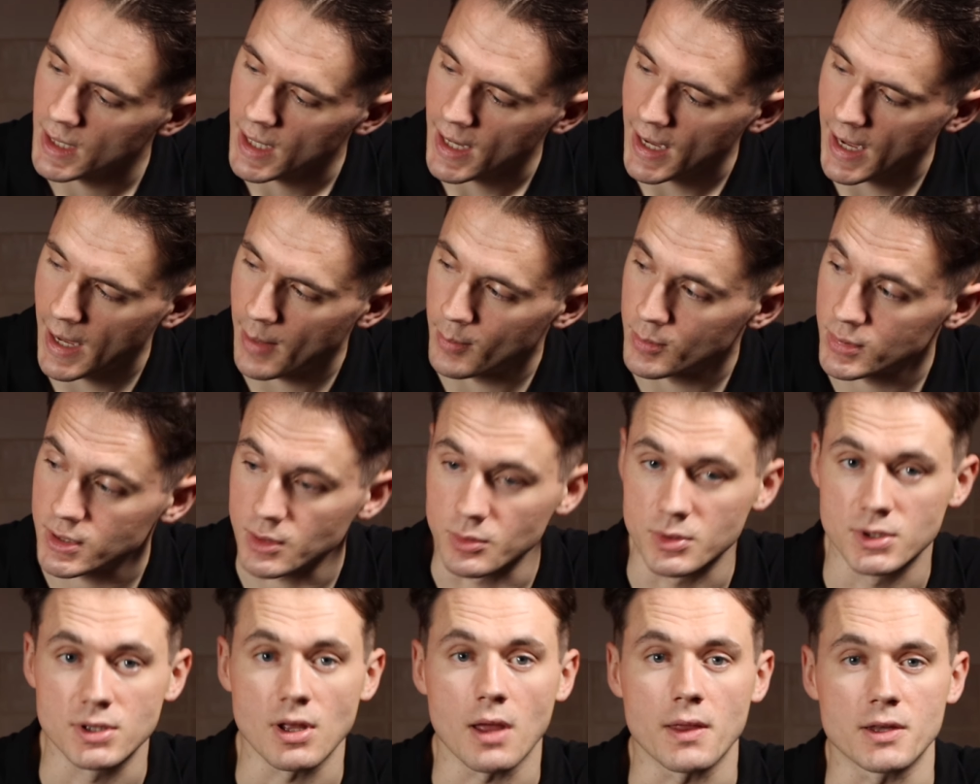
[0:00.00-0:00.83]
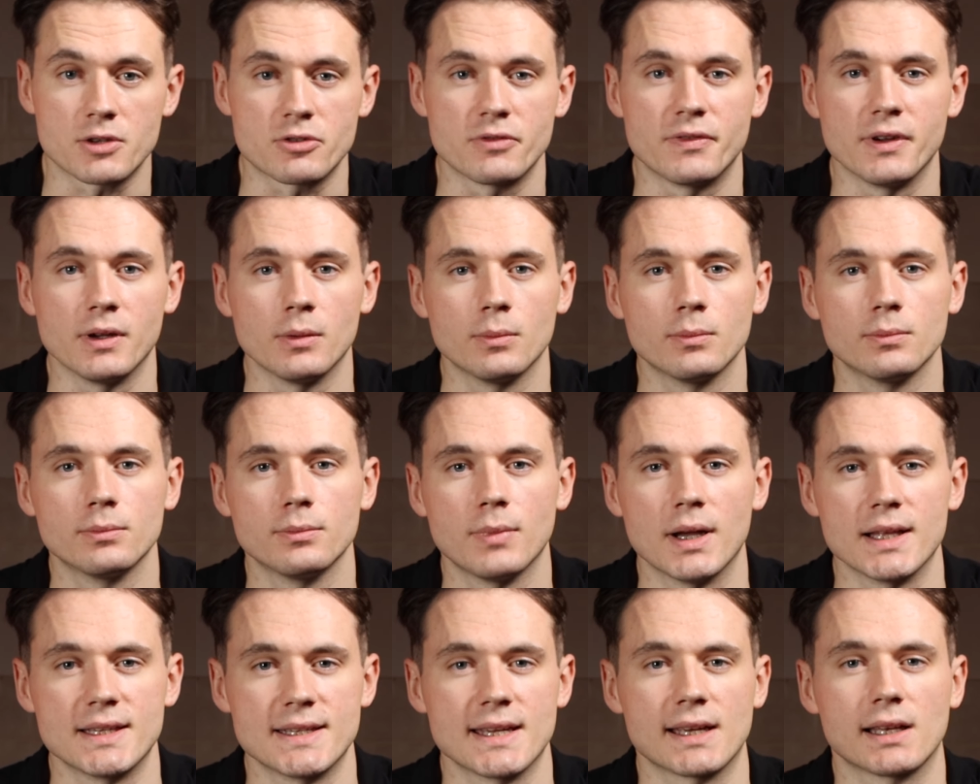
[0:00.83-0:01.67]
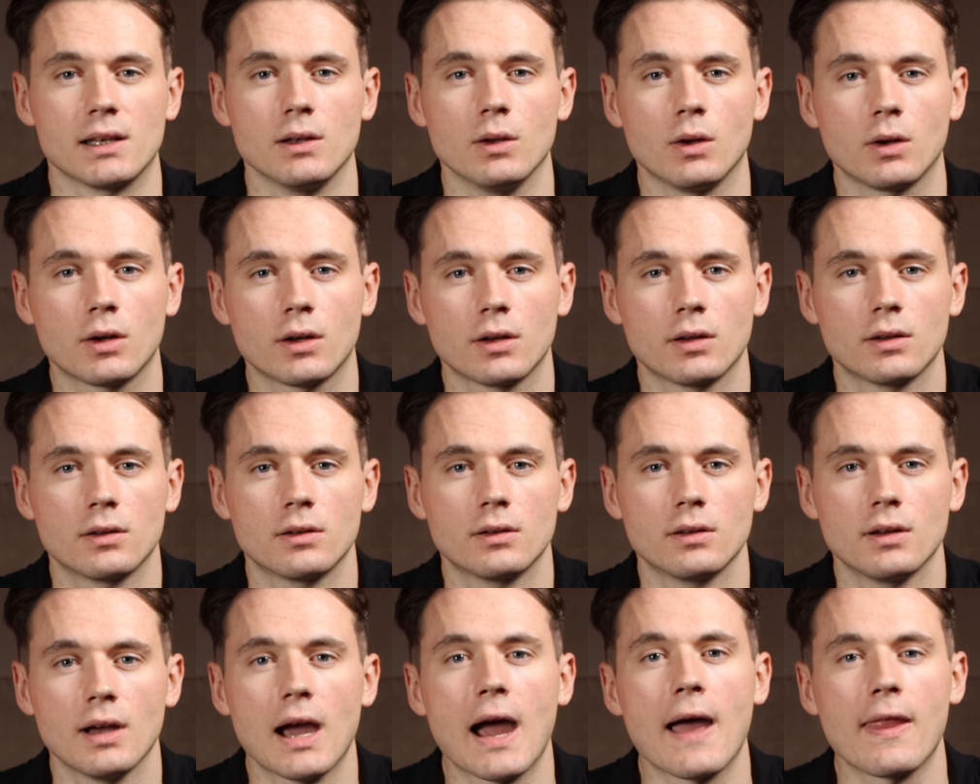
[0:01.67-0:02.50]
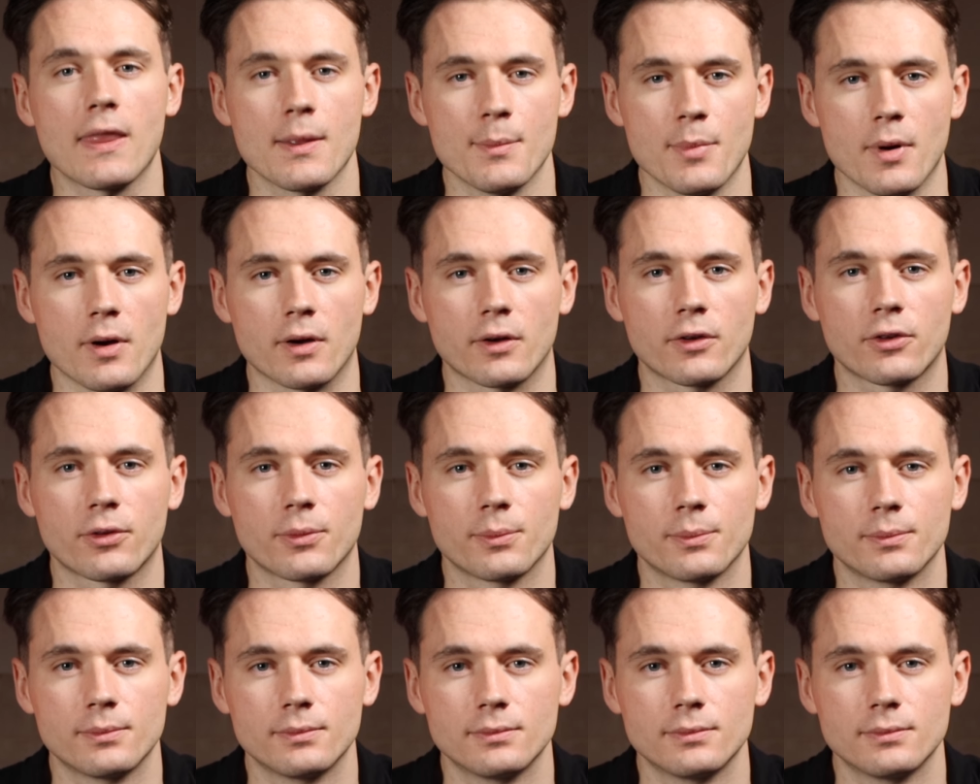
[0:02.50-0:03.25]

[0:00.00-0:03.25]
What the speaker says: So we'll start this review by taking a look at the box.